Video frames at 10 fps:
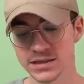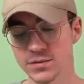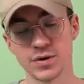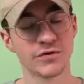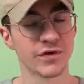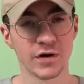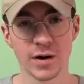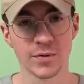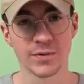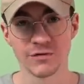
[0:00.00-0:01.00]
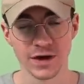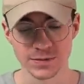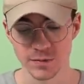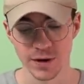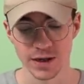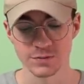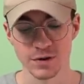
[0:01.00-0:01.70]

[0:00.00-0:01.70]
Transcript: and I'll put a photo up on my Facebook page,